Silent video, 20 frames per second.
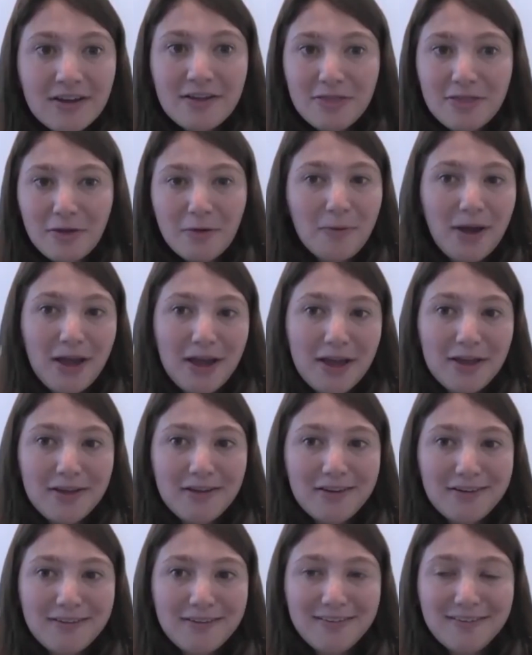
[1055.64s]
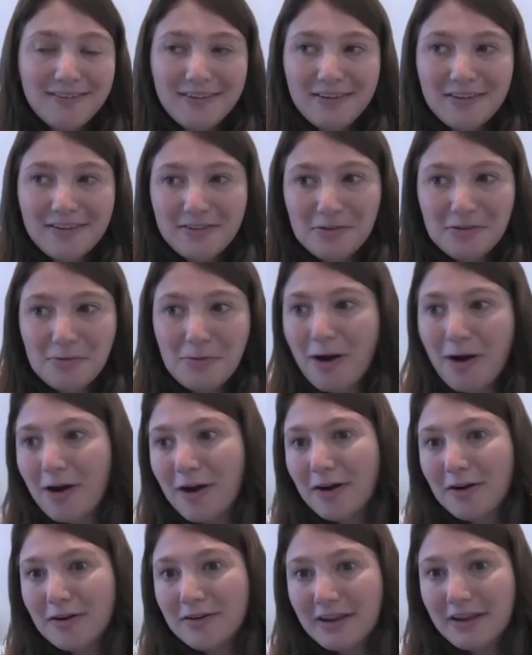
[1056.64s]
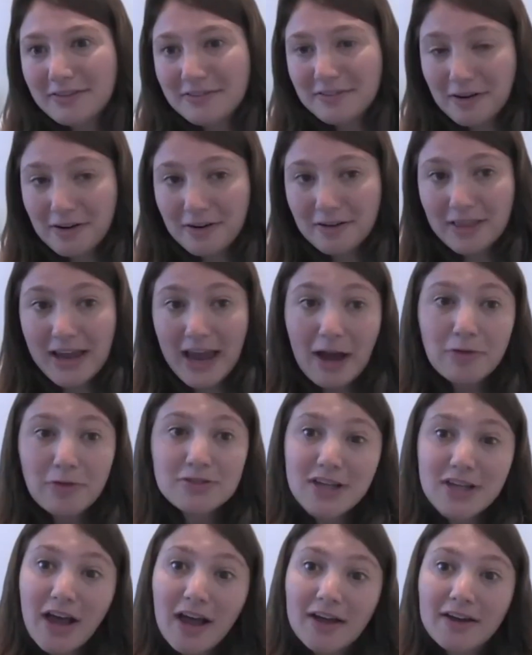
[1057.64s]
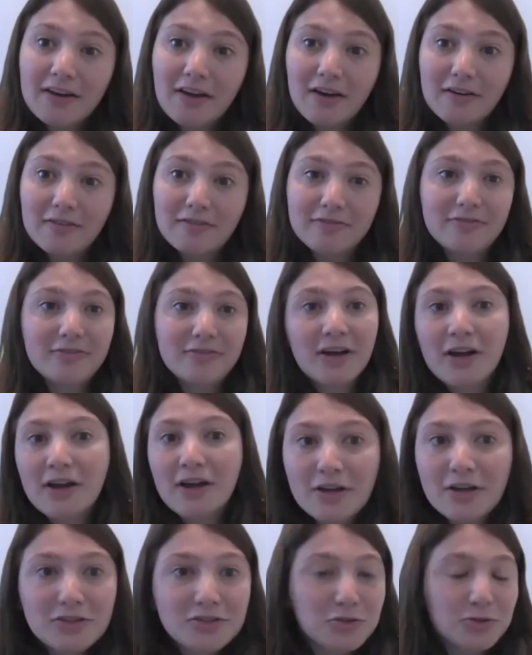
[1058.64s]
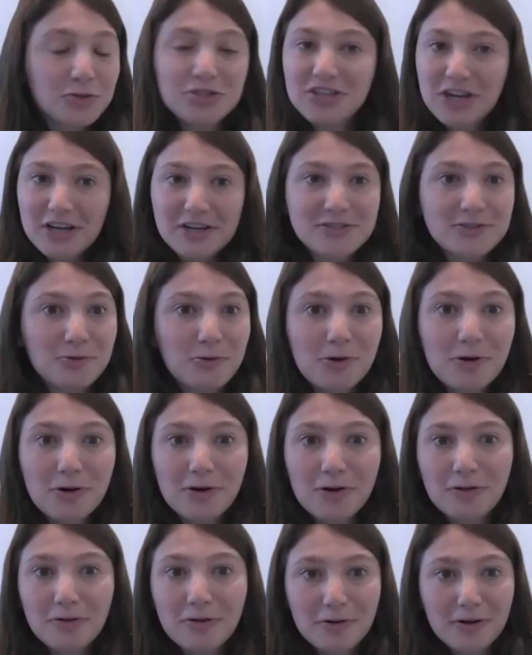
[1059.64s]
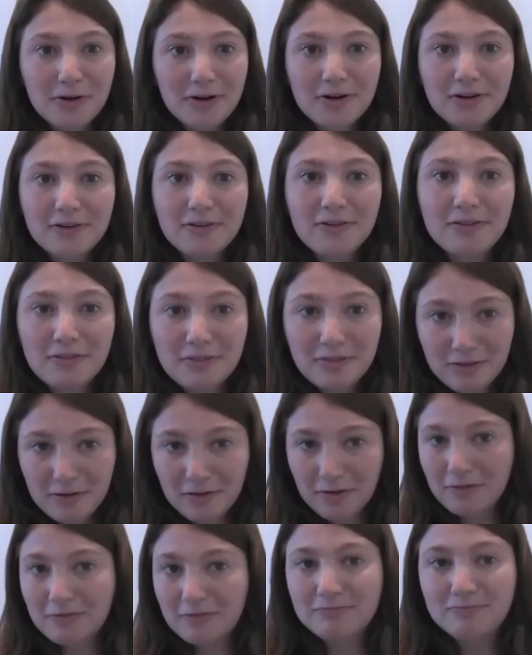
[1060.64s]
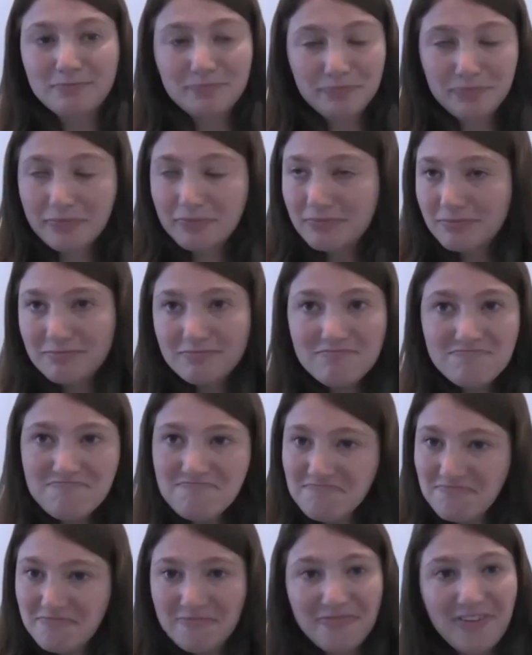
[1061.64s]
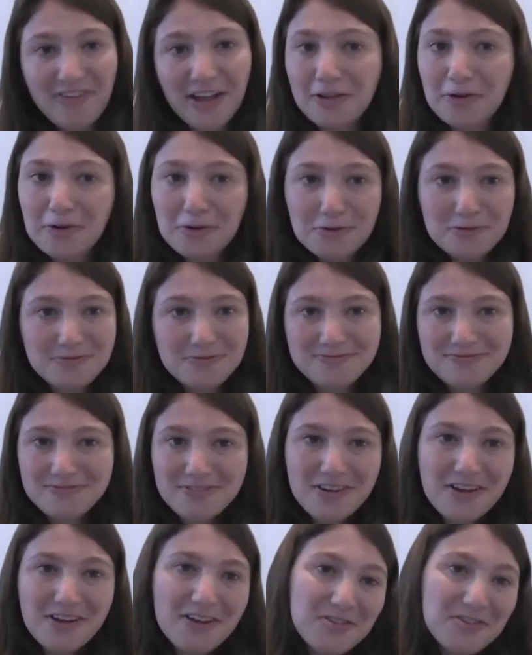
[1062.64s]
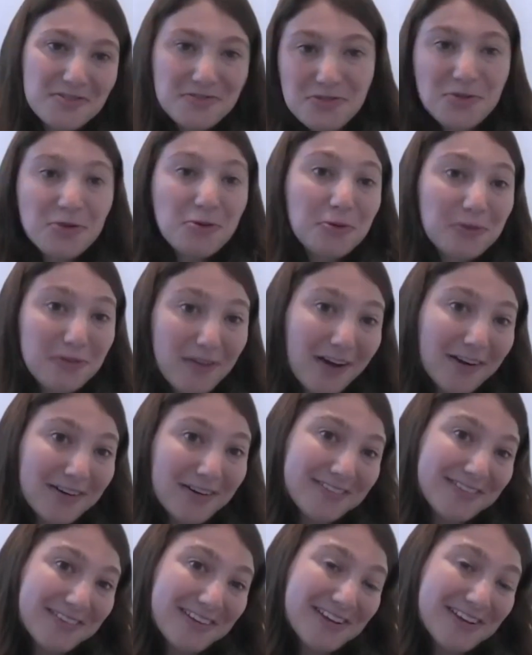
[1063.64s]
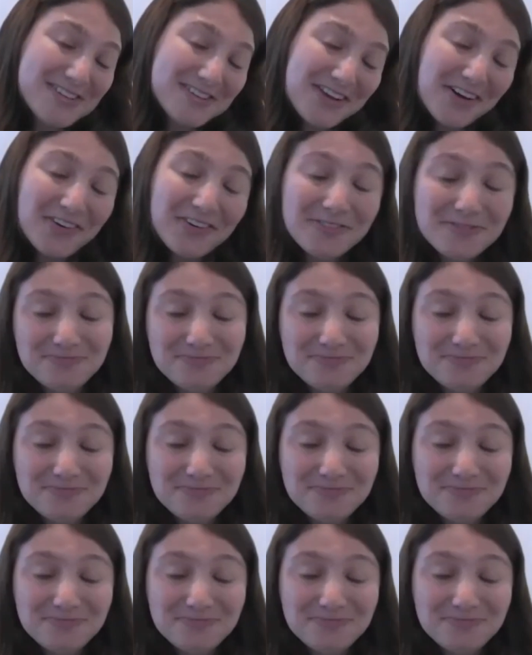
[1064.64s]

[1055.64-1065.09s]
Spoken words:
the way you are necessarily outside of Jewish day school or your fellow Jews, honestly. So